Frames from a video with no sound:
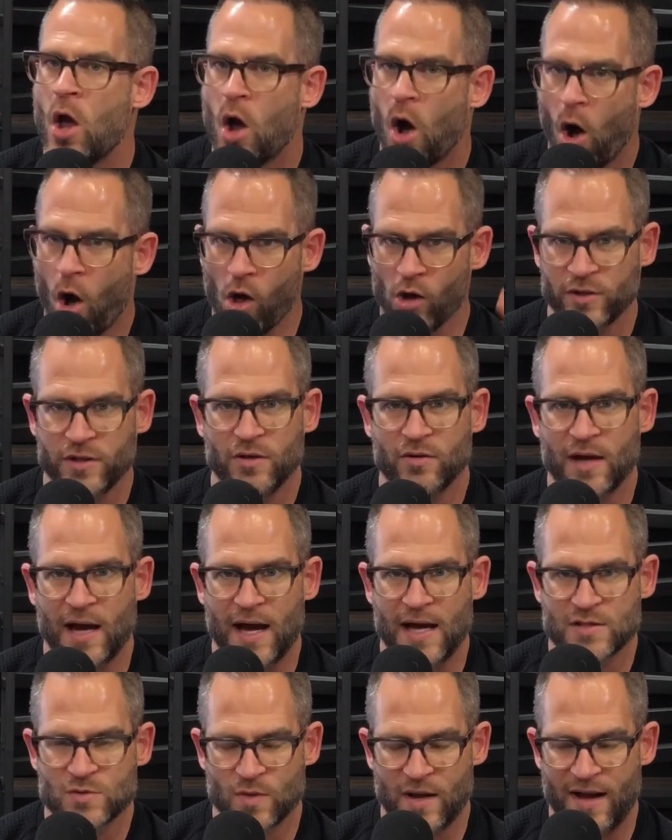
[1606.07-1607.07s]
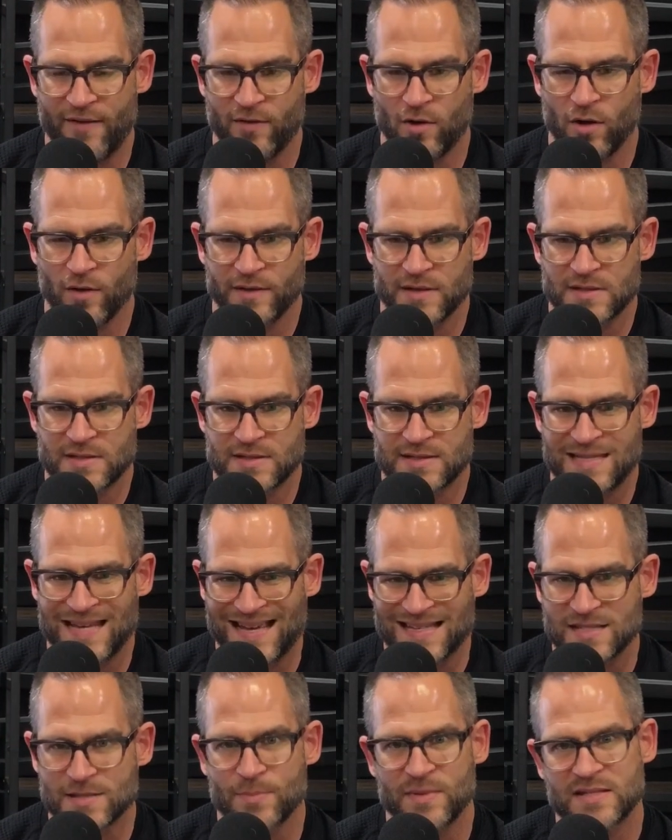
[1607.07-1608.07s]
all you guys, we're having all these
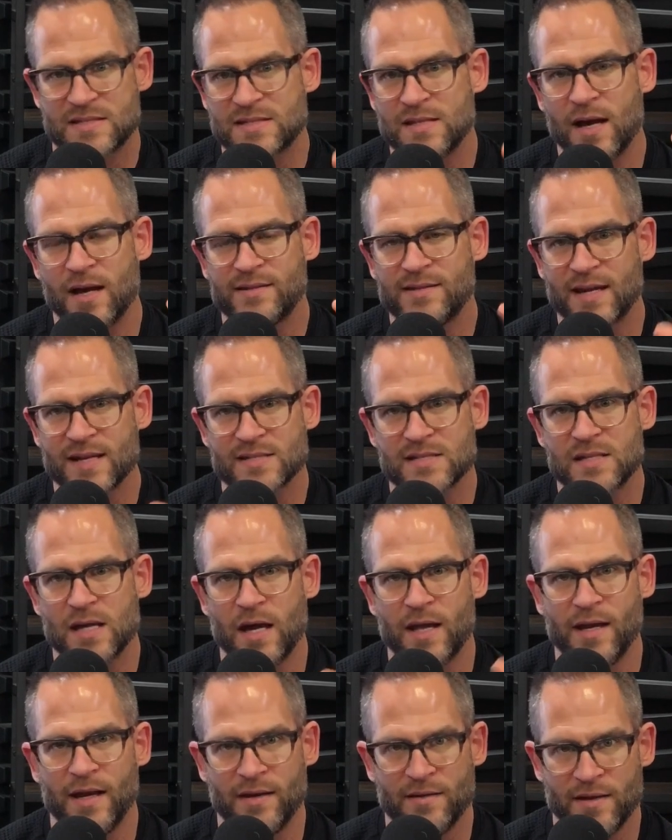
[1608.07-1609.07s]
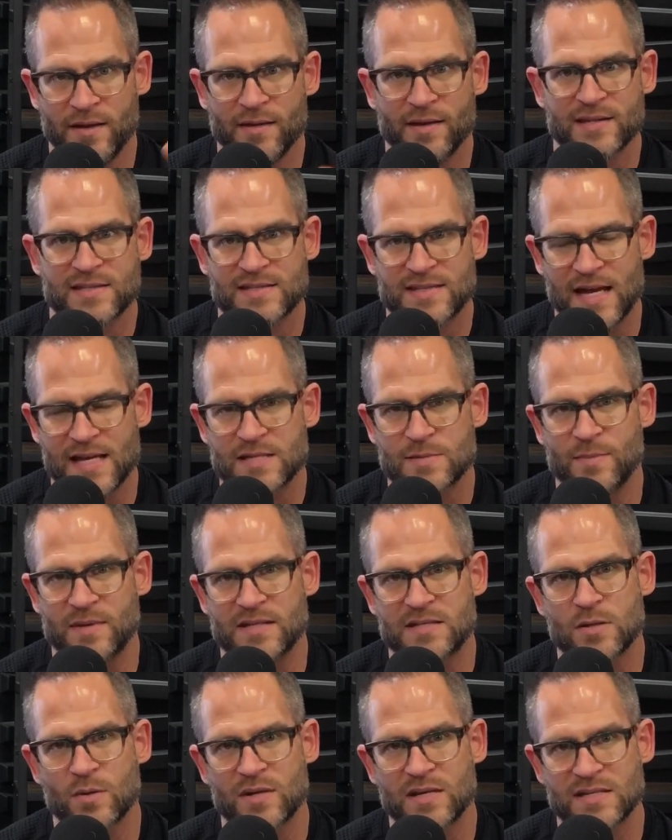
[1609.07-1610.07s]
tests done and then
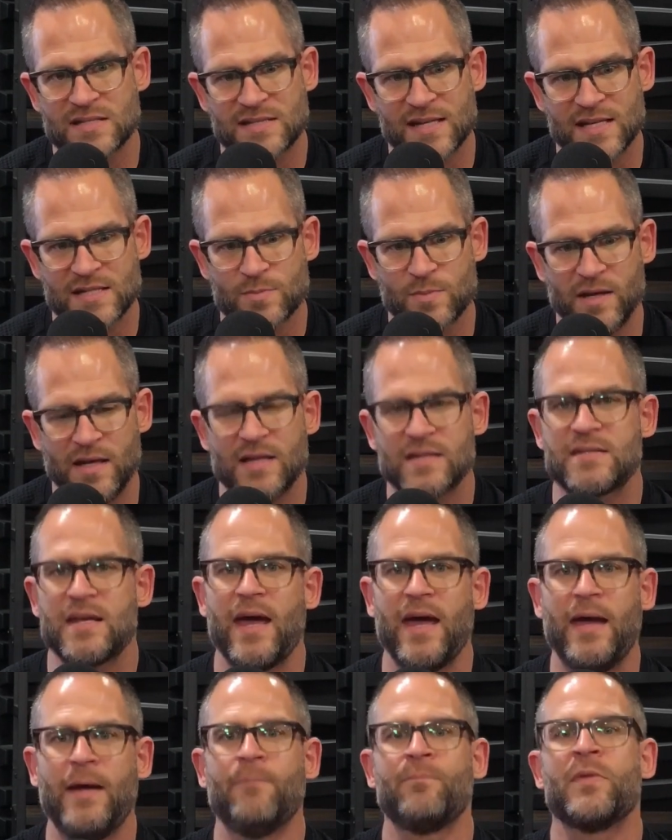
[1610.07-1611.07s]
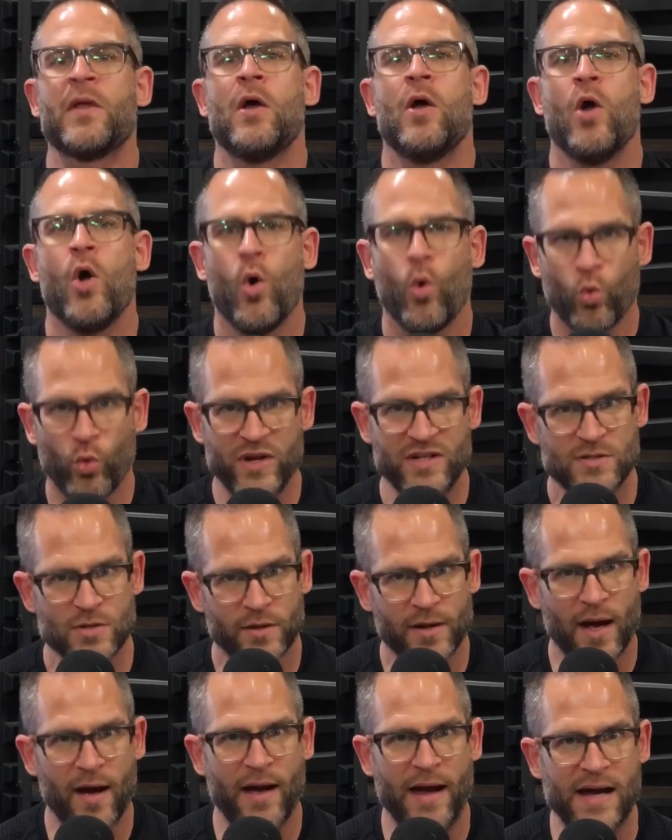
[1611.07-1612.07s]
assessments. So an assessment is, hey, we took
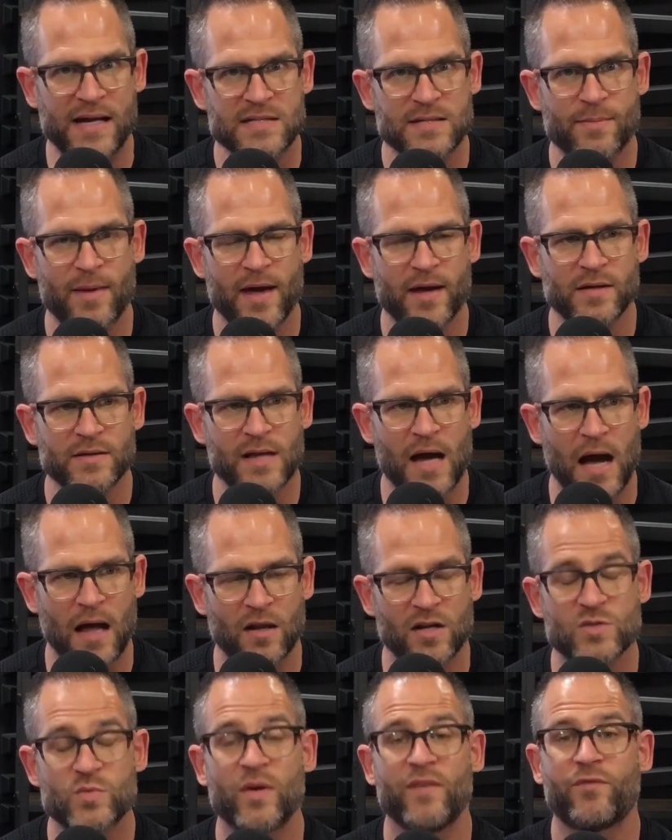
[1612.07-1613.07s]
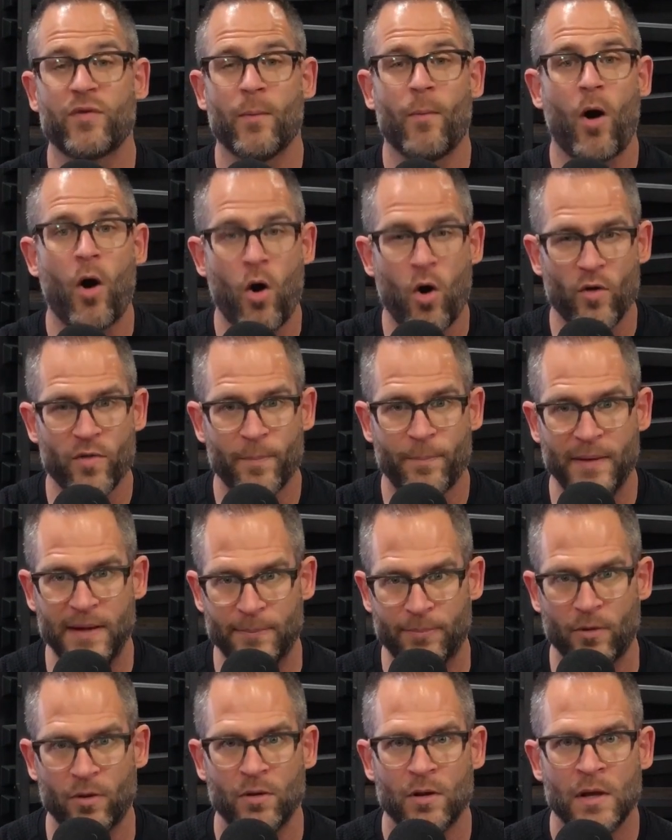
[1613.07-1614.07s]
out X amount of dollars from all the
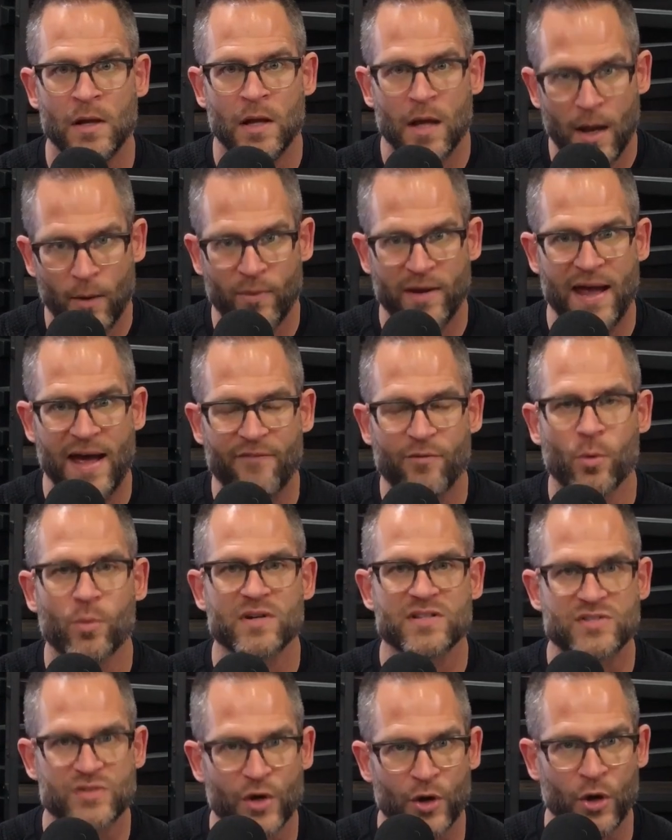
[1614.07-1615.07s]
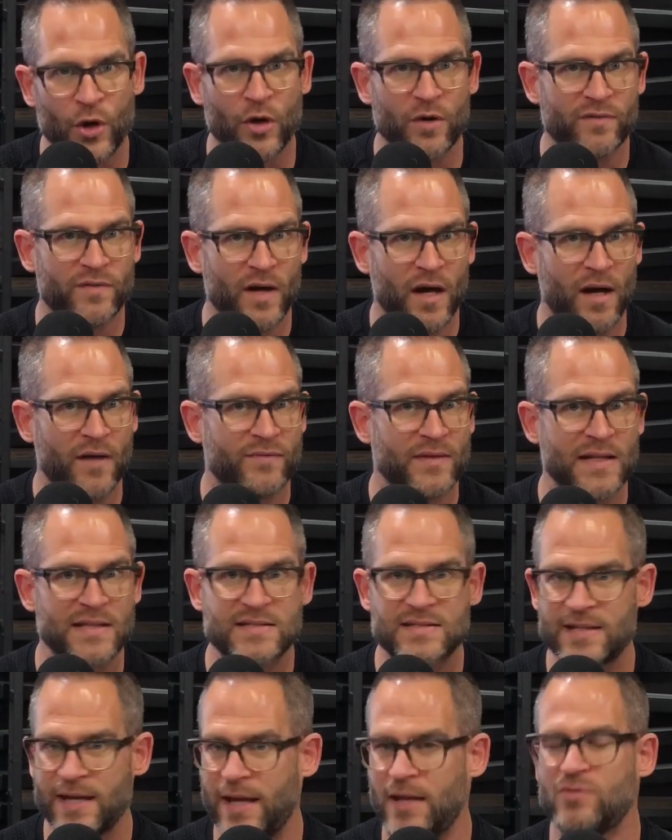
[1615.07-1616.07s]
people, and we have a reserve of, let's
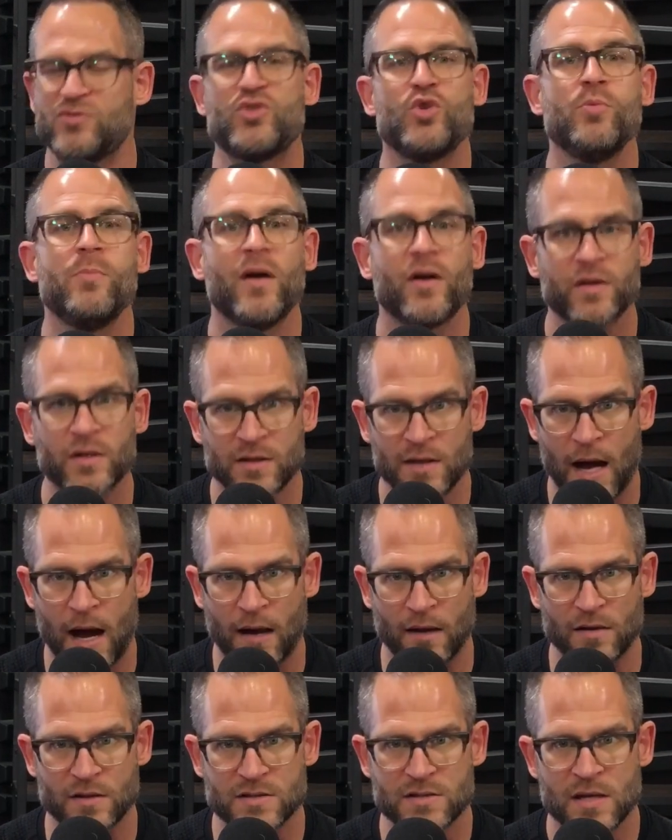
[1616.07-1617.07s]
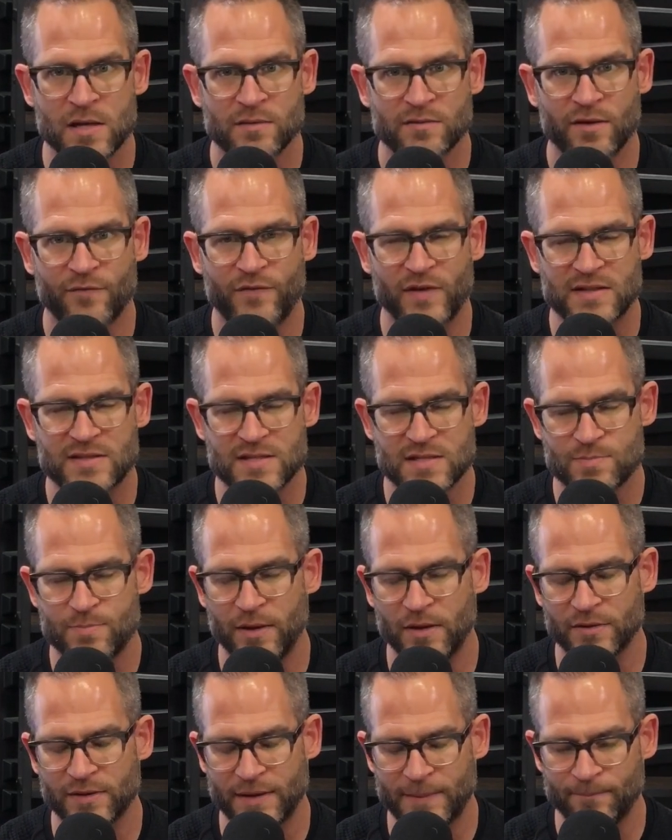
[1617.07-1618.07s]
say, $2 million to fix this
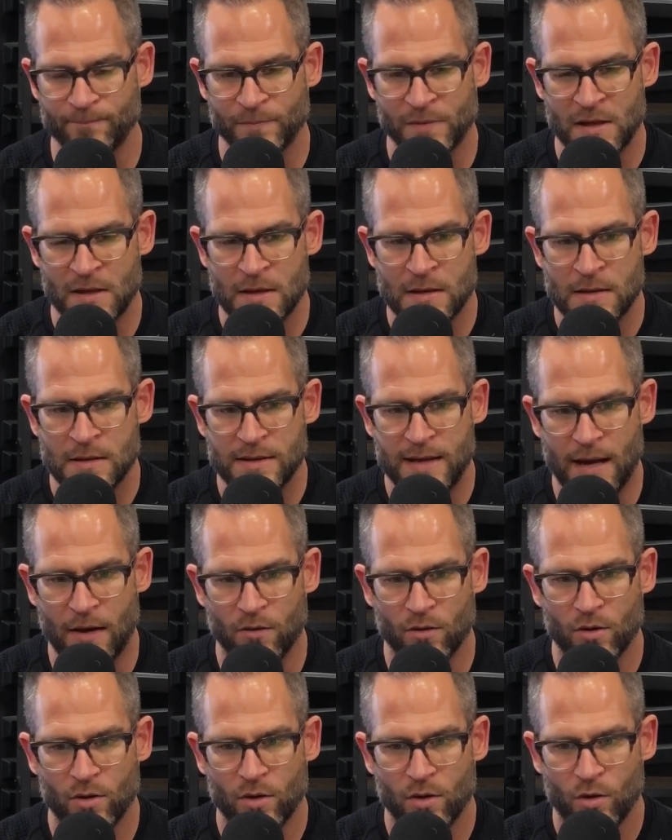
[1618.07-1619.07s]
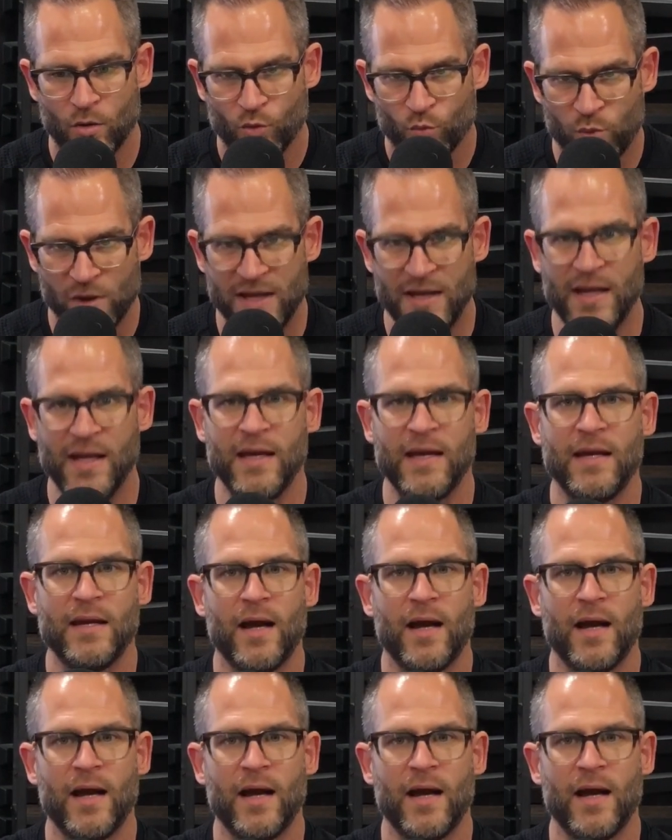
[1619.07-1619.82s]
building. Now, we need